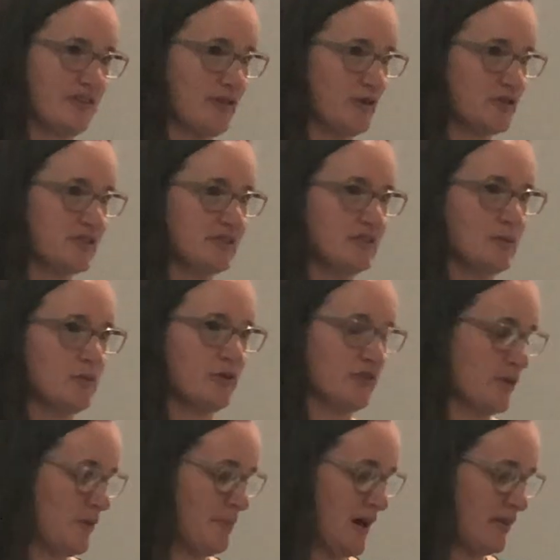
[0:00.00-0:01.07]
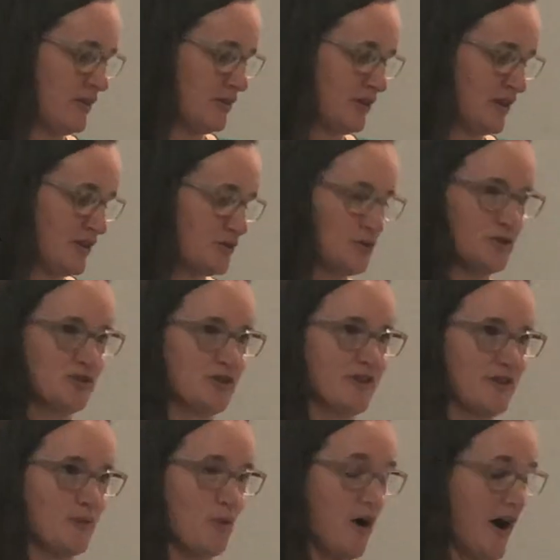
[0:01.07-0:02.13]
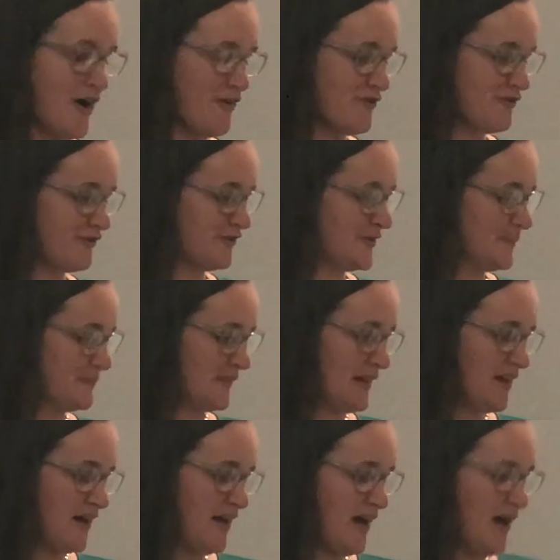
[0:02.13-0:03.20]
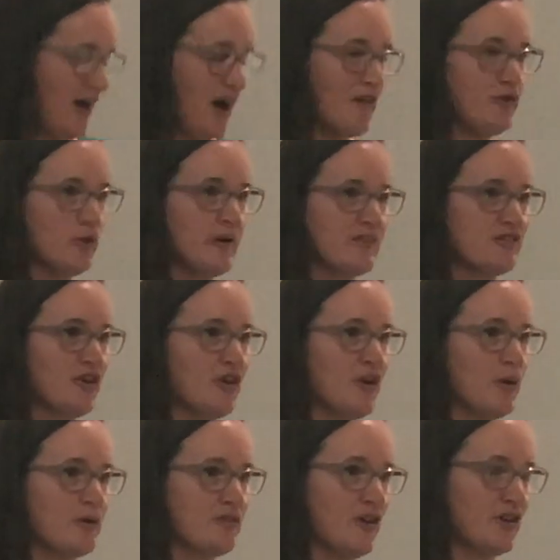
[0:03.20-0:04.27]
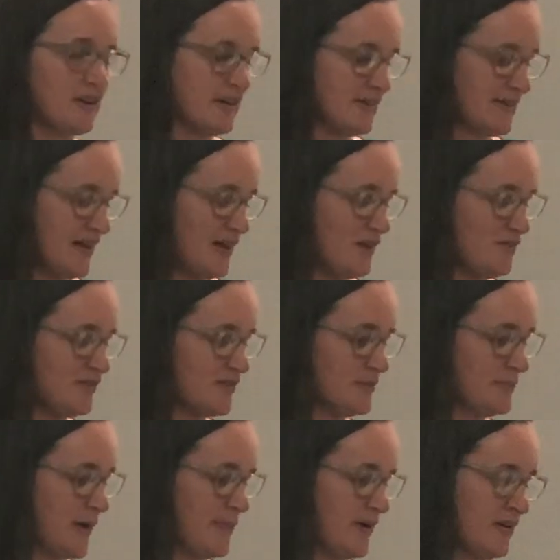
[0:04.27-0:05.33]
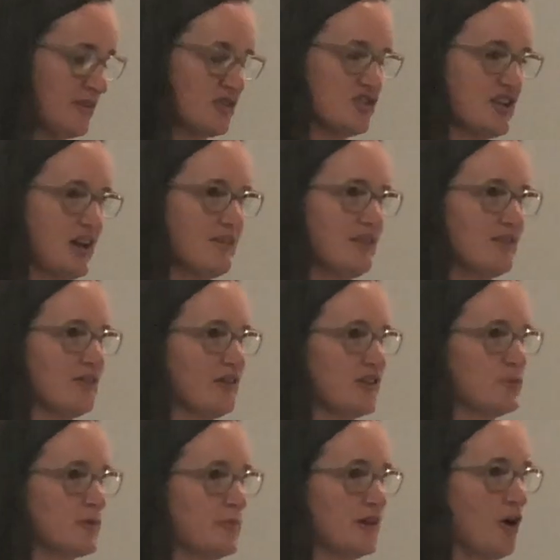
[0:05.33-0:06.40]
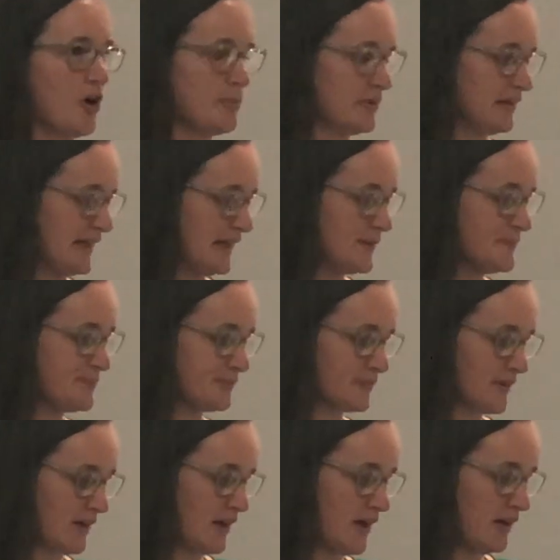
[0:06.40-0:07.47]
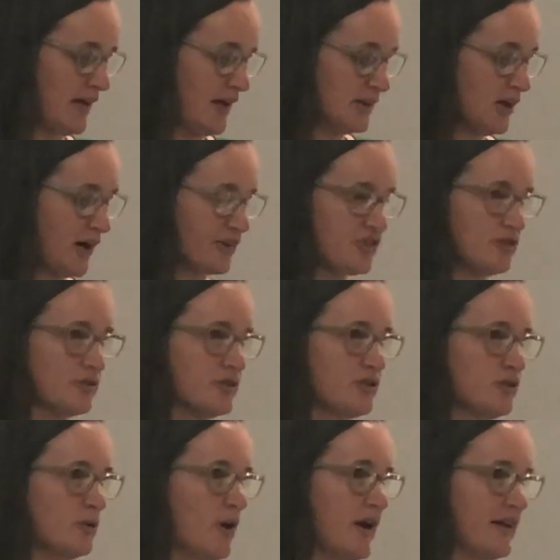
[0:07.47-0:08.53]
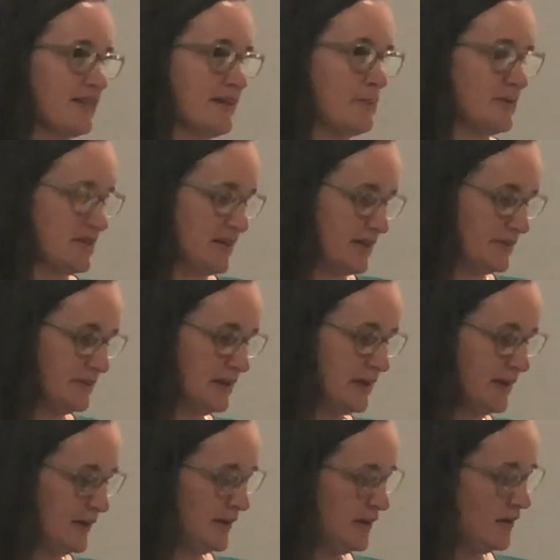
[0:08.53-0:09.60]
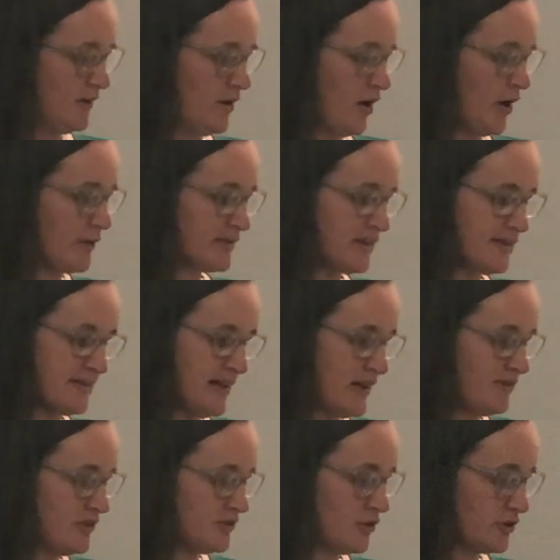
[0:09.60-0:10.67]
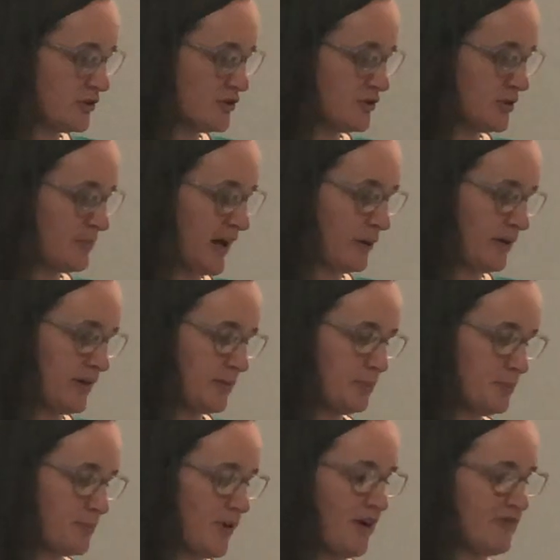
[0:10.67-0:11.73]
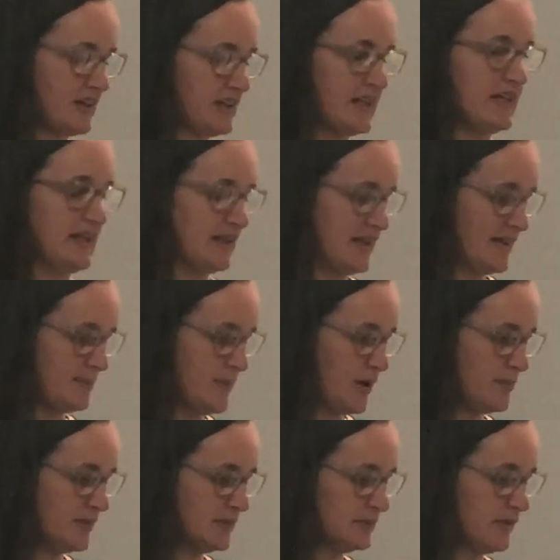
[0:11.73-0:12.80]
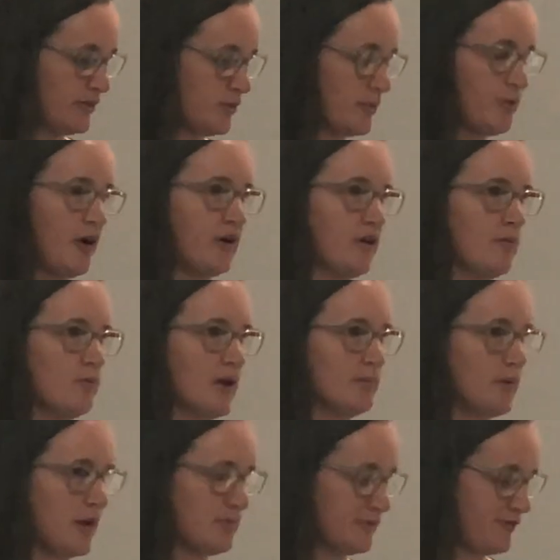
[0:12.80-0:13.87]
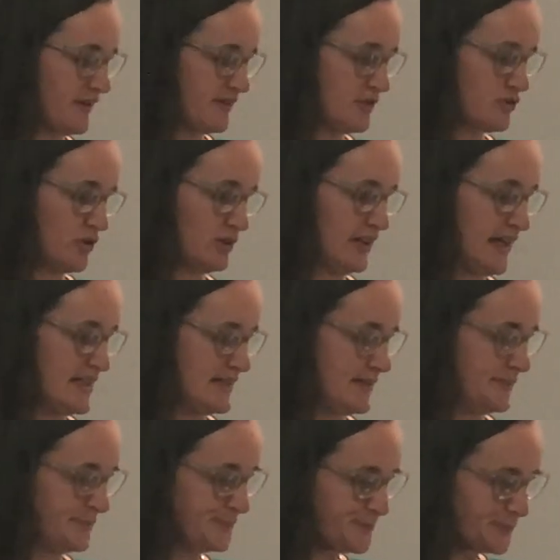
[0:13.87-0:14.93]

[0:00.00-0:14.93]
consultant. I'm also a mother and a daughter and a wife. I've always known I was donor conceived. My parents shared this knowledge with me openly, and like children do, I accepted it. I was conceived at Dr. June Backwell's private clinic in East Melbourne through a program run by Professor John Leighton.